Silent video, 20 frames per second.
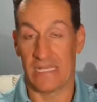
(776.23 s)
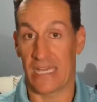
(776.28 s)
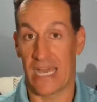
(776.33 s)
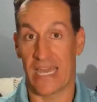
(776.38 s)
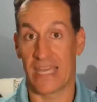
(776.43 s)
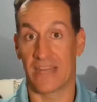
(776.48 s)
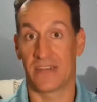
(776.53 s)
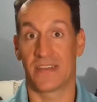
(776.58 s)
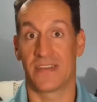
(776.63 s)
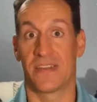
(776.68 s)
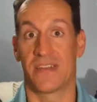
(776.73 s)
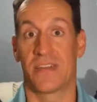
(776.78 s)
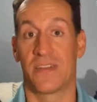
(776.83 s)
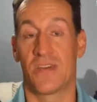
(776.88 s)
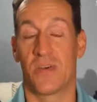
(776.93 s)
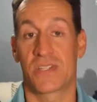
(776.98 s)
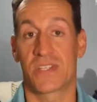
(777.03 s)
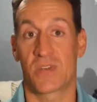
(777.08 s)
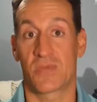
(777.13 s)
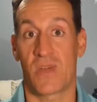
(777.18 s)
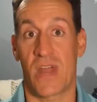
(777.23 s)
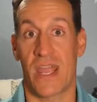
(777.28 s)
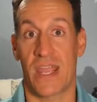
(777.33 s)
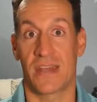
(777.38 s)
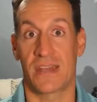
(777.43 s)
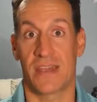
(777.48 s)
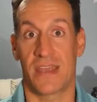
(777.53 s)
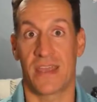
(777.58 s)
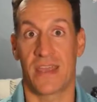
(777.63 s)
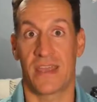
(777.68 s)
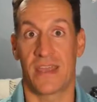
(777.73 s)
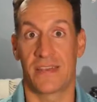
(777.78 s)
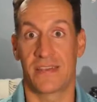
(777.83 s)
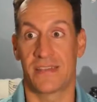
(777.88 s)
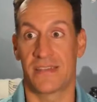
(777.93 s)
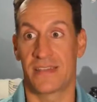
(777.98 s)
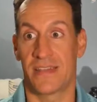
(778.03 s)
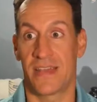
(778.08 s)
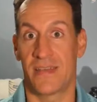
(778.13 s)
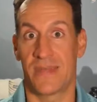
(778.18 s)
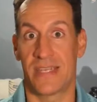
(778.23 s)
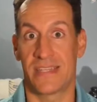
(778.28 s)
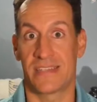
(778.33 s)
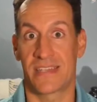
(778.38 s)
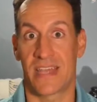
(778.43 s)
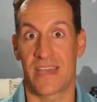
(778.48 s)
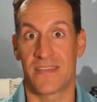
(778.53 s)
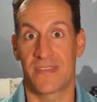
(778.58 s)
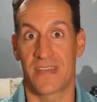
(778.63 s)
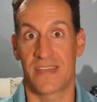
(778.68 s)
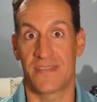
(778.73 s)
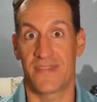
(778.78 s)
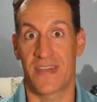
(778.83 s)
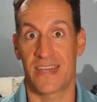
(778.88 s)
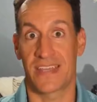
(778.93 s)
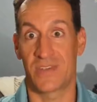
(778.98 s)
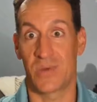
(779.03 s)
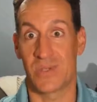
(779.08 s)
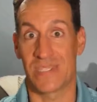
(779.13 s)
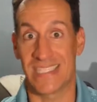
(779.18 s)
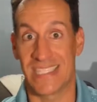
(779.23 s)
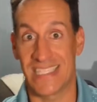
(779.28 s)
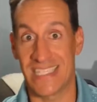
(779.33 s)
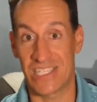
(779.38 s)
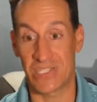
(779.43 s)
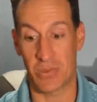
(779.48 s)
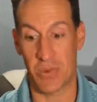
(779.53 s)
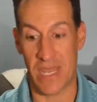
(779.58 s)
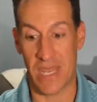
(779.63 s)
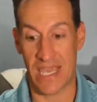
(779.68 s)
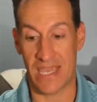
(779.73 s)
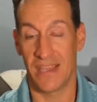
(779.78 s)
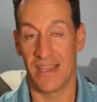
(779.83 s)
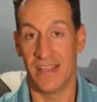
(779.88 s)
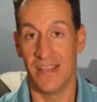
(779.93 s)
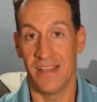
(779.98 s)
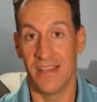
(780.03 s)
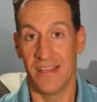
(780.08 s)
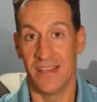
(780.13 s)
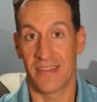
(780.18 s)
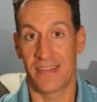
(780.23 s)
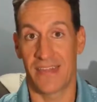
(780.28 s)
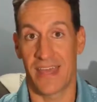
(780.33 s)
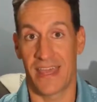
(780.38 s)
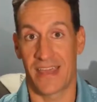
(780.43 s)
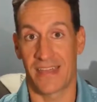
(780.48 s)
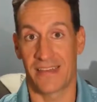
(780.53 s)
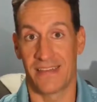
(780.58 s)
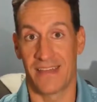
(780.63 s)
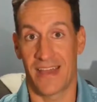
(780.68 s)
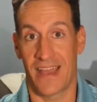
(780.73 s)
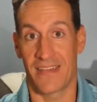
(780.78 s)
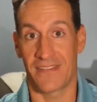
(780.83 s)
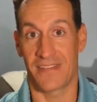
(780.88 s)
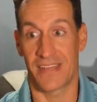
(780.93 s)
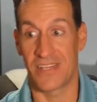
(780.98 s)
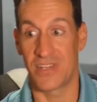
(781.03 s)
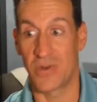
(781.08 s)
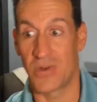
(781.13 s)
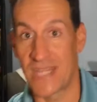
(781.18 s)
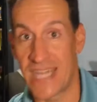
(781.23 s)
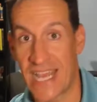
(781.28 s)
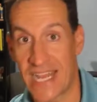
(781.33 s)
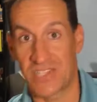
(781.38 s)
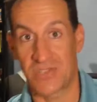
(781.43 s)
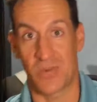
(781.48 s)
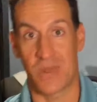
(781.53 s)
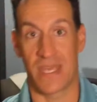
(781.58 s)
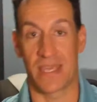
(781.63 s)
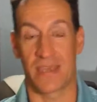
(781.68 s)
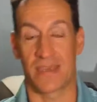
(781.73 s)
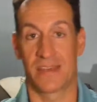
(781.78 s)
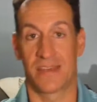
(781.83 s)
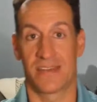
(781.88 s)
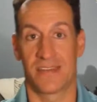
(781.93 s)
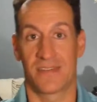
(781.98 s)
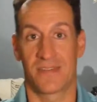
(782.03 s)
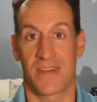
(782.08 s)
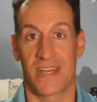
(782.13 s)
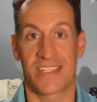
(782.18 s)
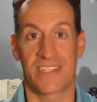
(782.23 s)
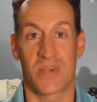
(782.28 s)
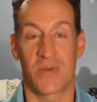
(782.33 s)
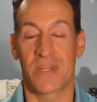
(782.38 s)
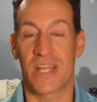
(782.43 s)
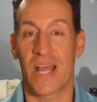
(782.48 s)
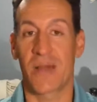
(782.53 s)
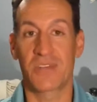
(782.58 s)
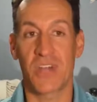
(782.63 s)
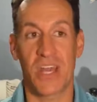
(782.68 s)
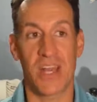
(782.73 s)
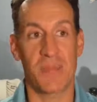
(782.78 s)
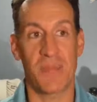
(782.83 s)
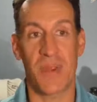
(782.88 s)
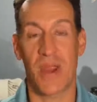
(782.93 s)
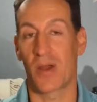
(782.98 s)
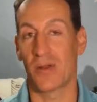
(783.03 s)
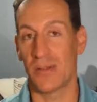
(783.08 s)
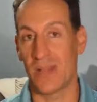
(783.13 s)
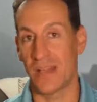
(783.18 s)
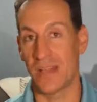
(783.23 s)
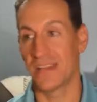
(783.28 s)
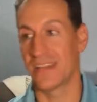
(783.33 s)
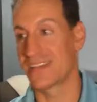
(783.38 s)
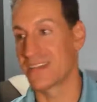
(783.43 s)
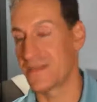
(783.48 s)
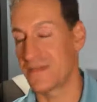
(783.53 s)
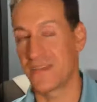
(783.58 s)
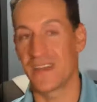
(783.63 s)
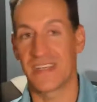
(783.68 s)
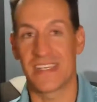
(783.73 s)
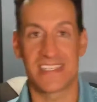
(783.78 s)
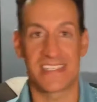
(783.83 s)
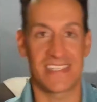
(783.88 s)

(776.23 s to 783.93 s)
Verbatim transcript: I don't even know what to write? And that means I've, if I do it to this week, then I've got to do it next week, right? So I'm trying to parallel it to fitness.